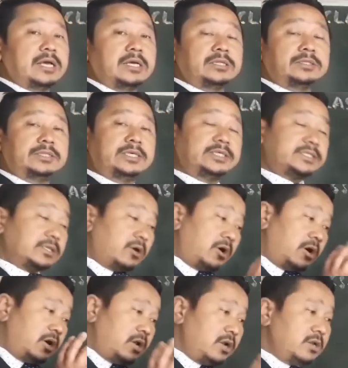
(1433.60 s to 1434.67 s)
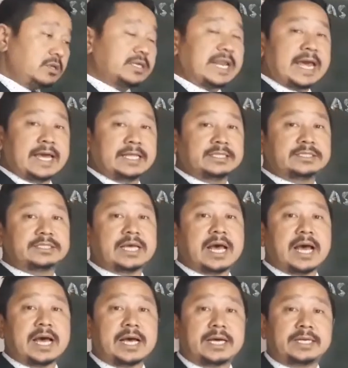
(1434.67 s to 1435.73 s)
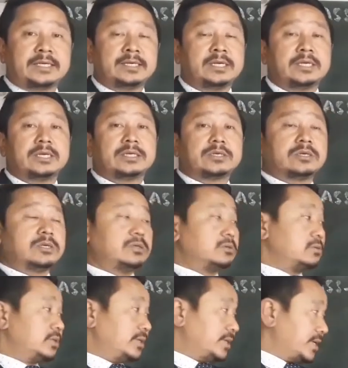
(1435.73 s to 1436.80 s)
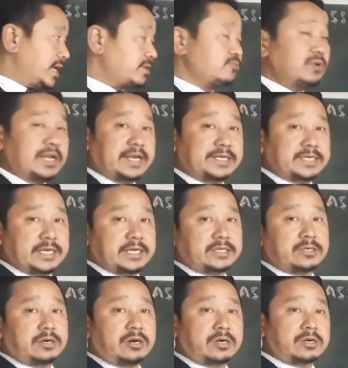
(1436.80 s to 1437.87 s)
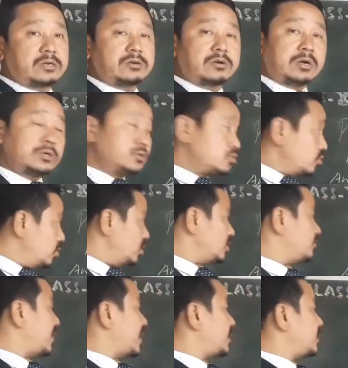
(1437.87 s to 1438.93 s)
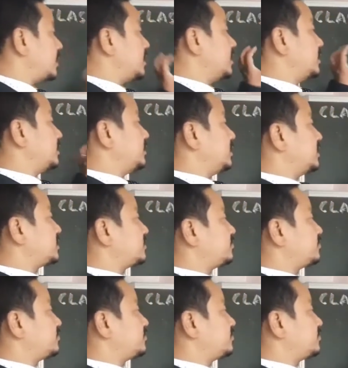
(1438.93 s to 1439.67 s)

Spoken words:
these all glands are regulated or controlled by this